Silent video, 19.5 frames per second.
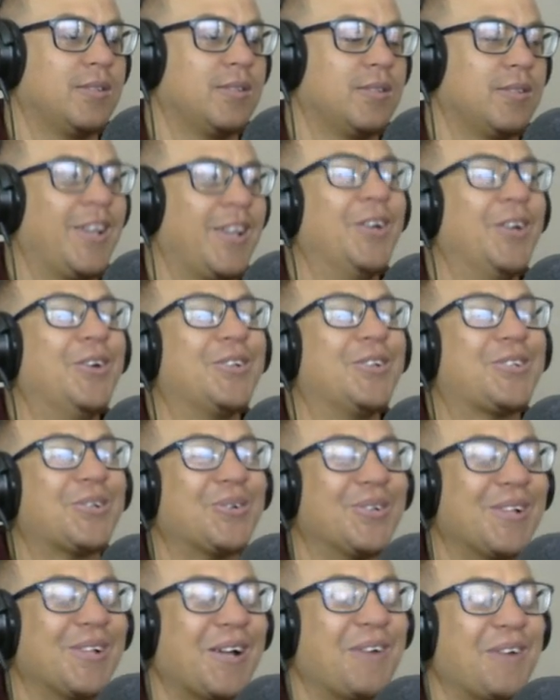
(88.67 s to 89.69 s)
You two
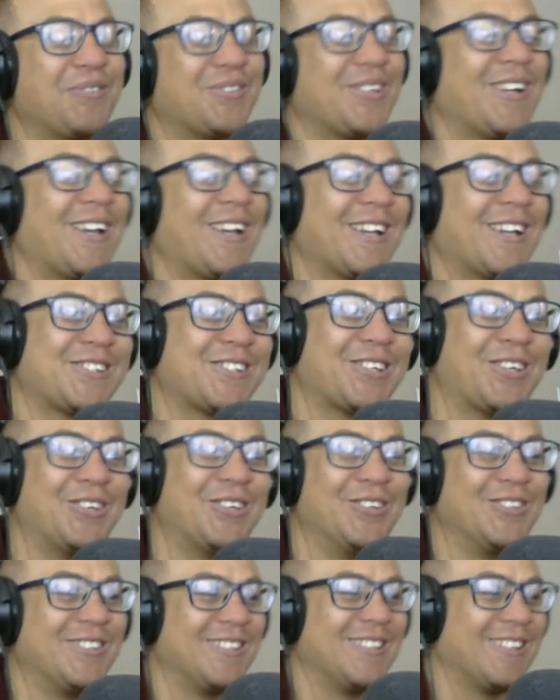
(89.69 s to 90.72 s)
will have to
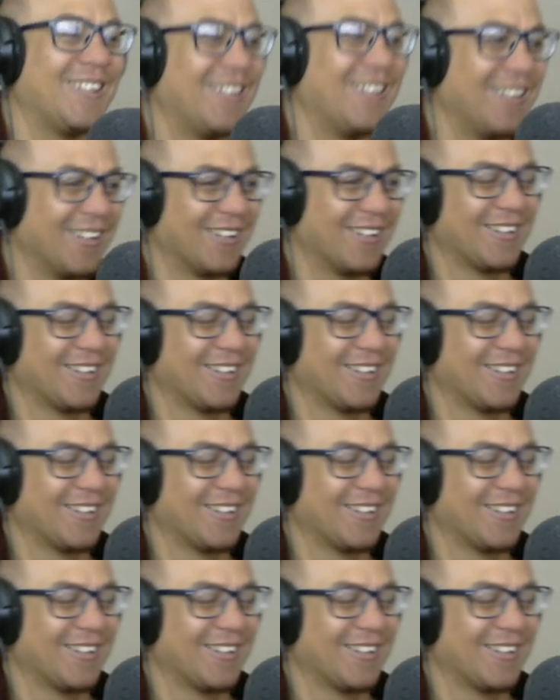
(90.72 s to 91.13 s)
execute it, like.